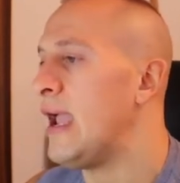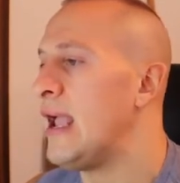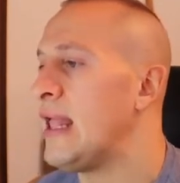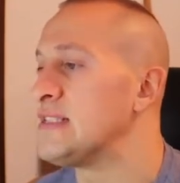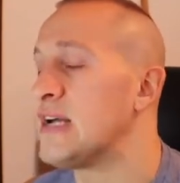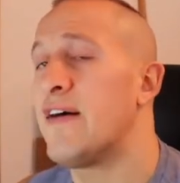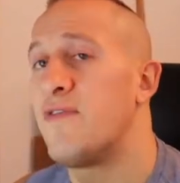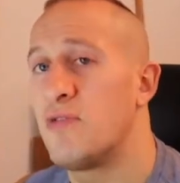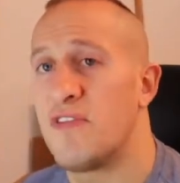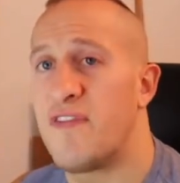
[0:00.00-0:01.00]
It's not
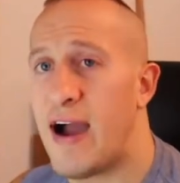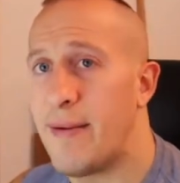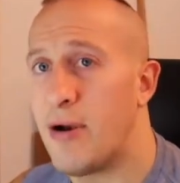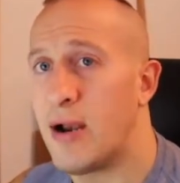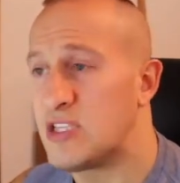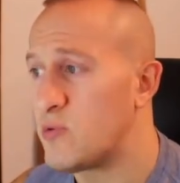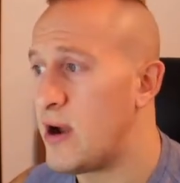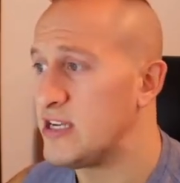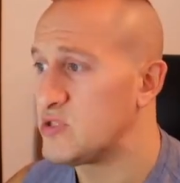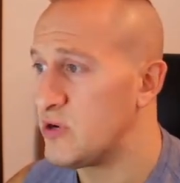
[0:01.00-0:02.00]
full of fiber. That's why
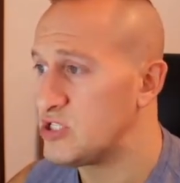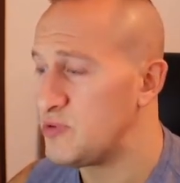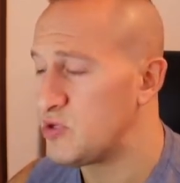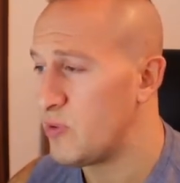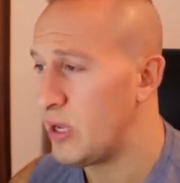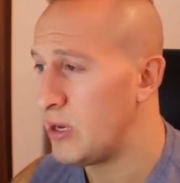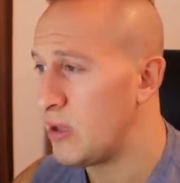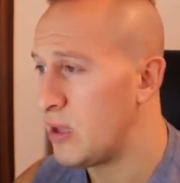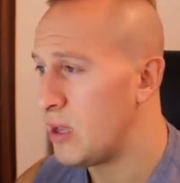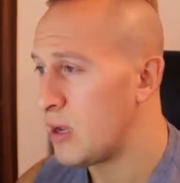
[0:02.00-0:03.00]
I switch between
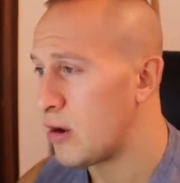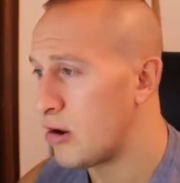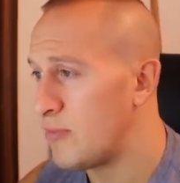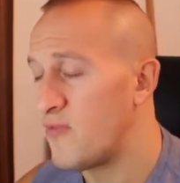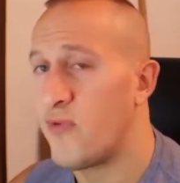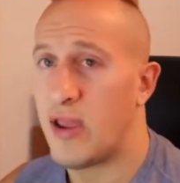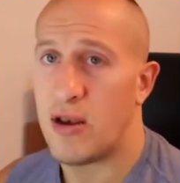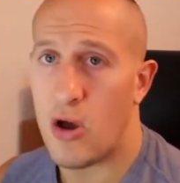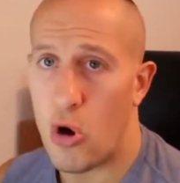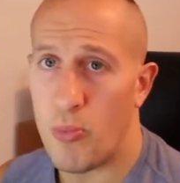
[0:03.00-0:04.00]
cream of wheat
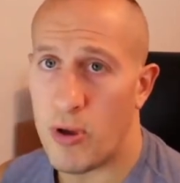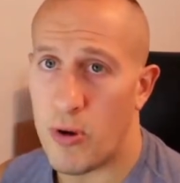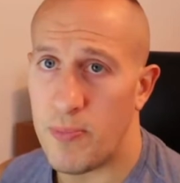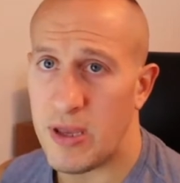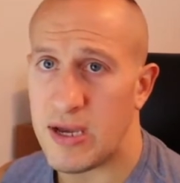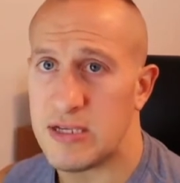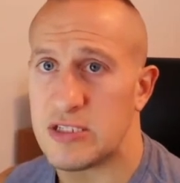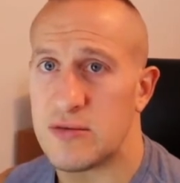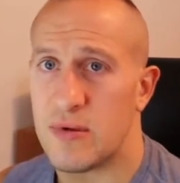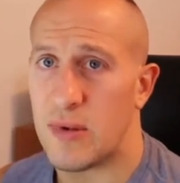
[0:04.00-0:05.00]
and oatmeal, because